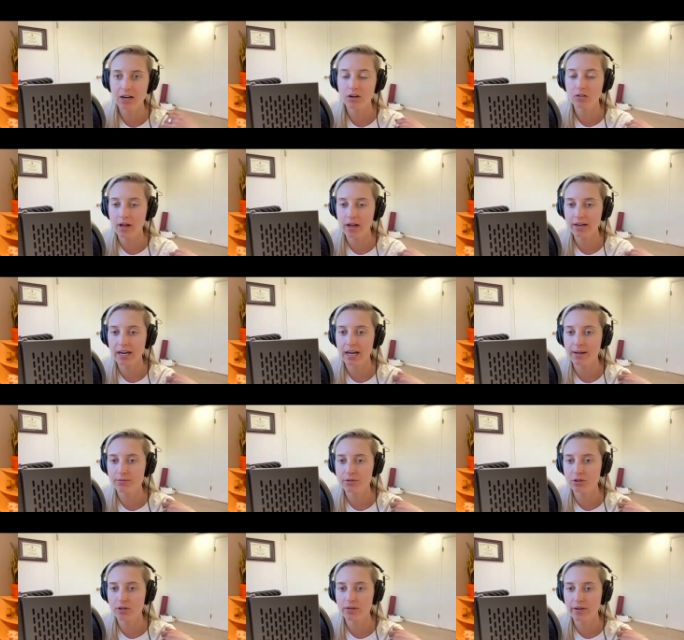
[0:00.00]
And a lot of
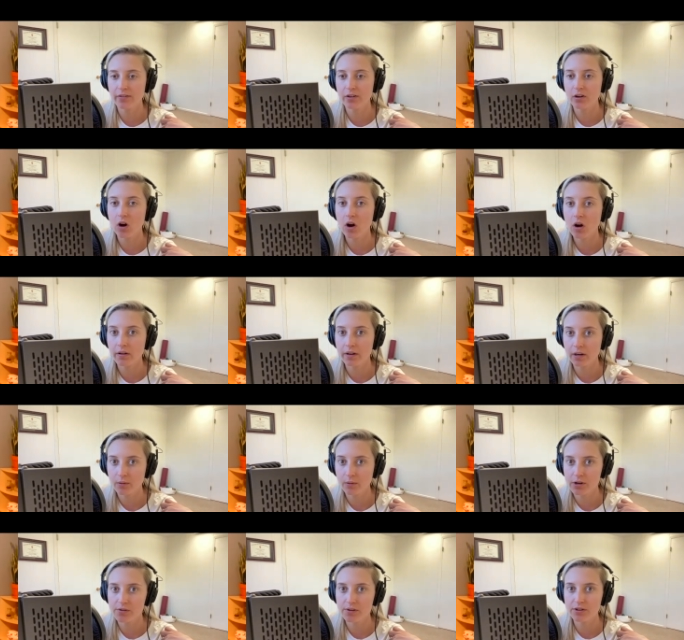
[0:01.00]
times you don't even have to call
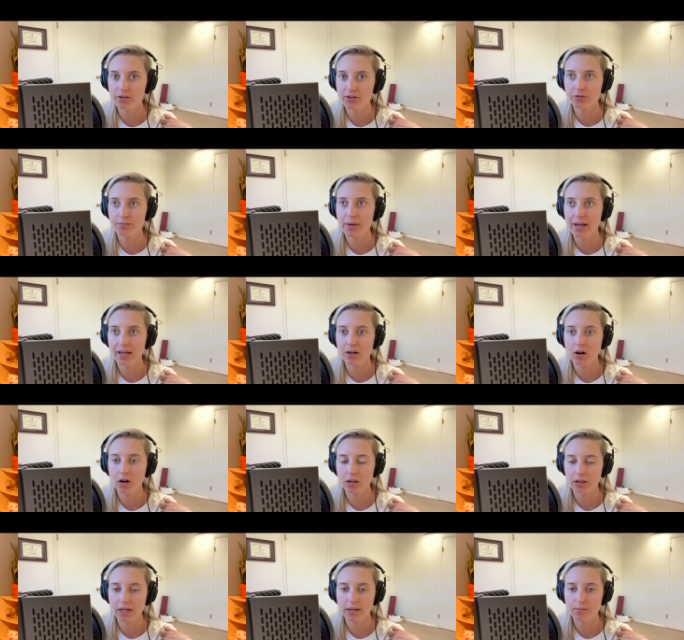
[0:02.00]
anyone. You can just make an
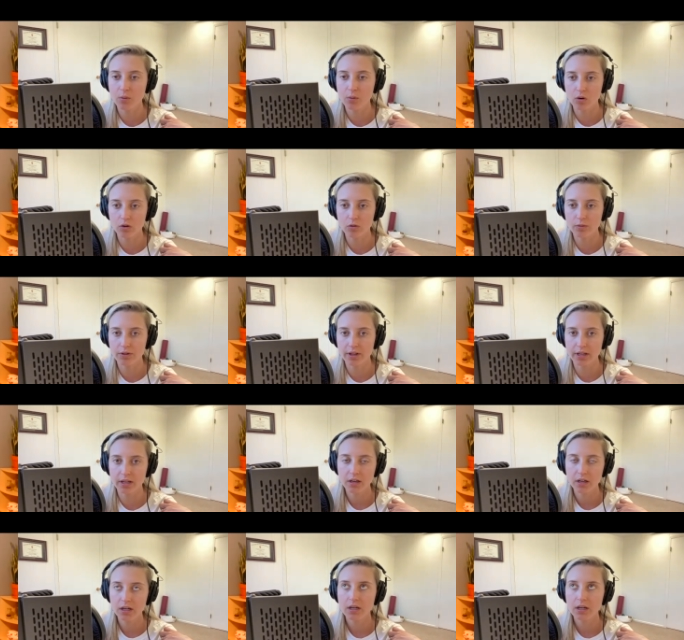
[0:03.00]
online portal with like,